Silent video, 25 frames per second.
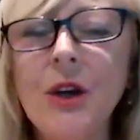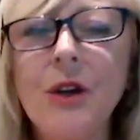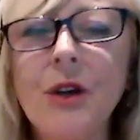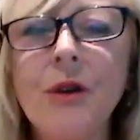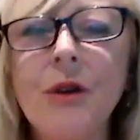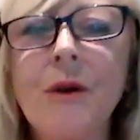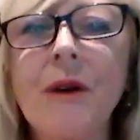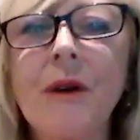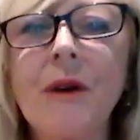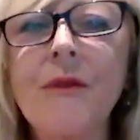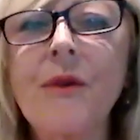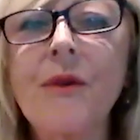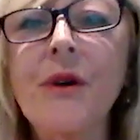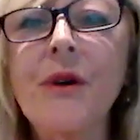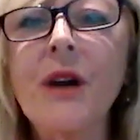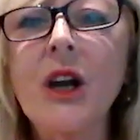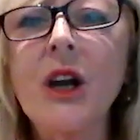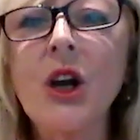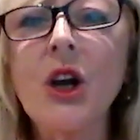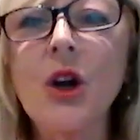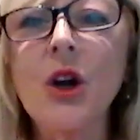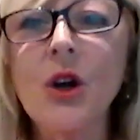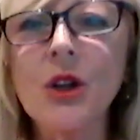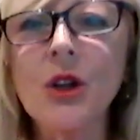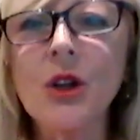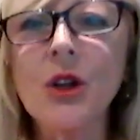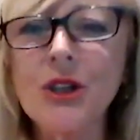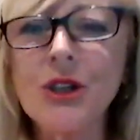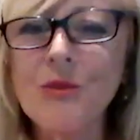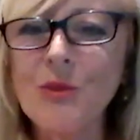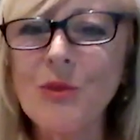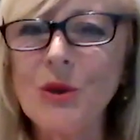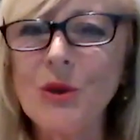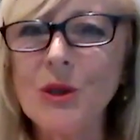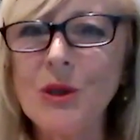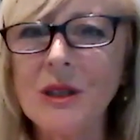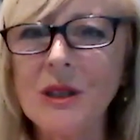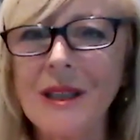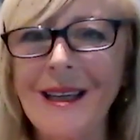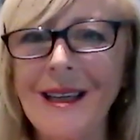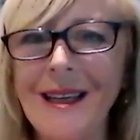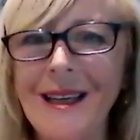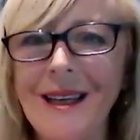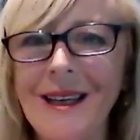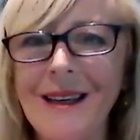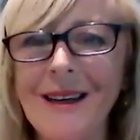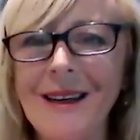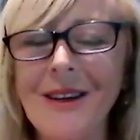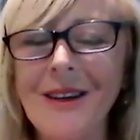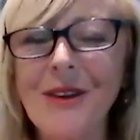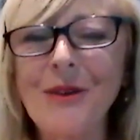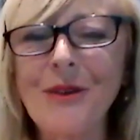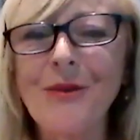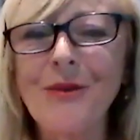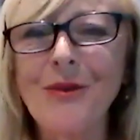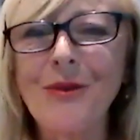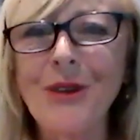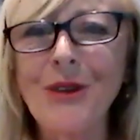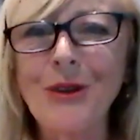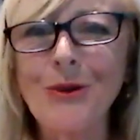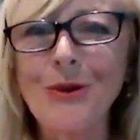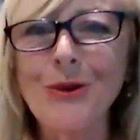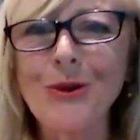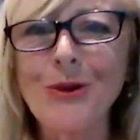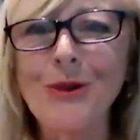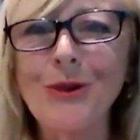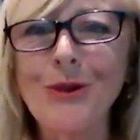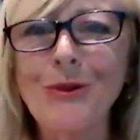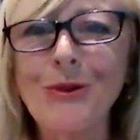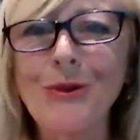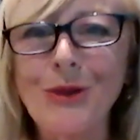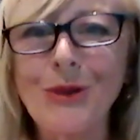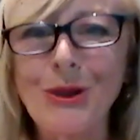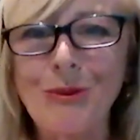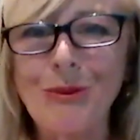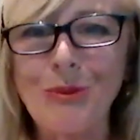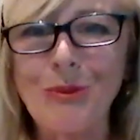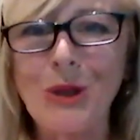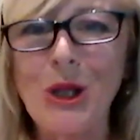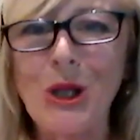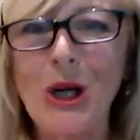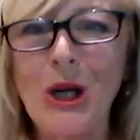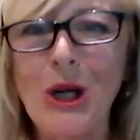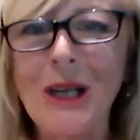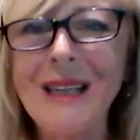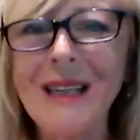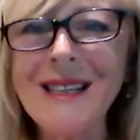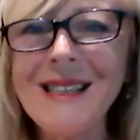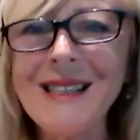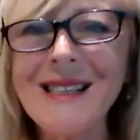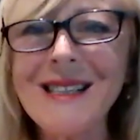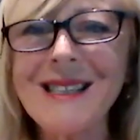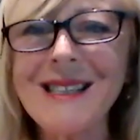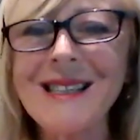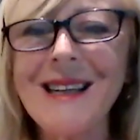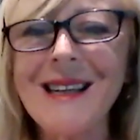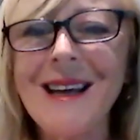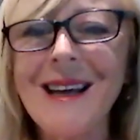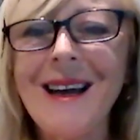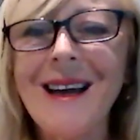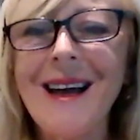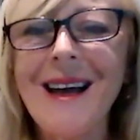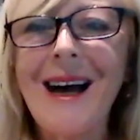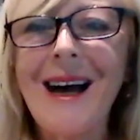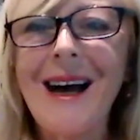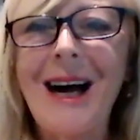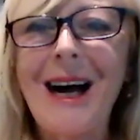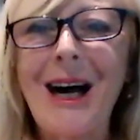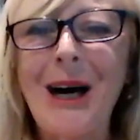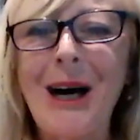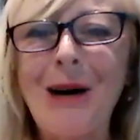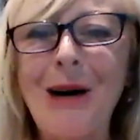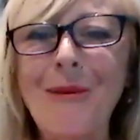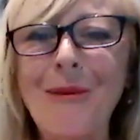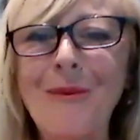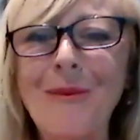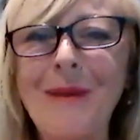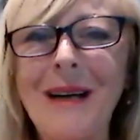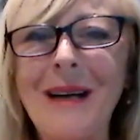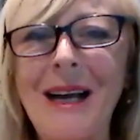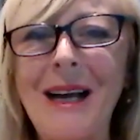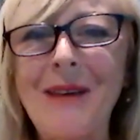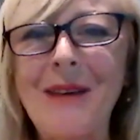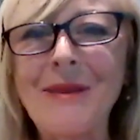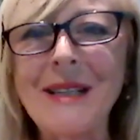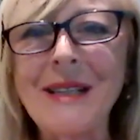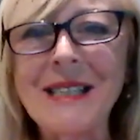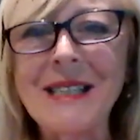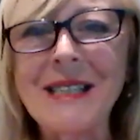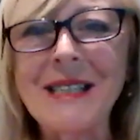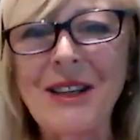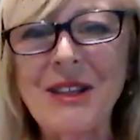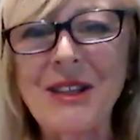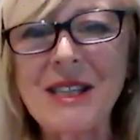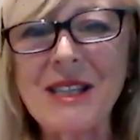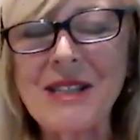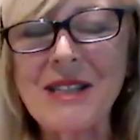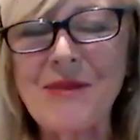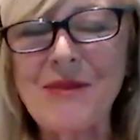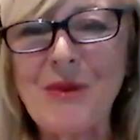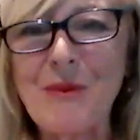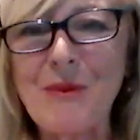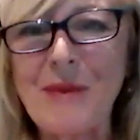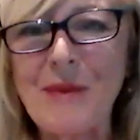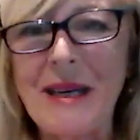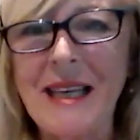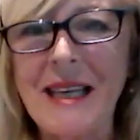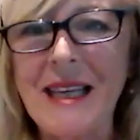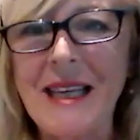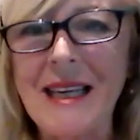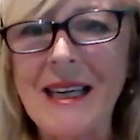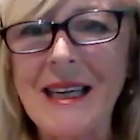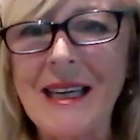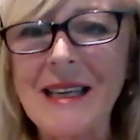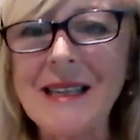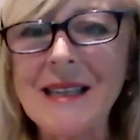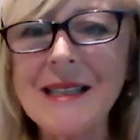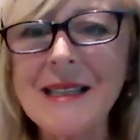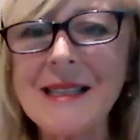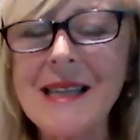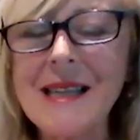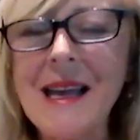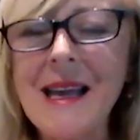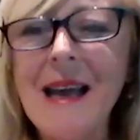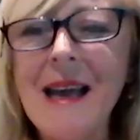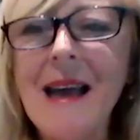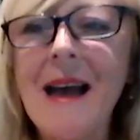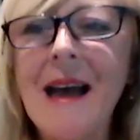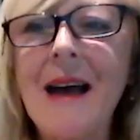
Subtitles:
You are very knowledgeable in the field of compliance, having done this for many years.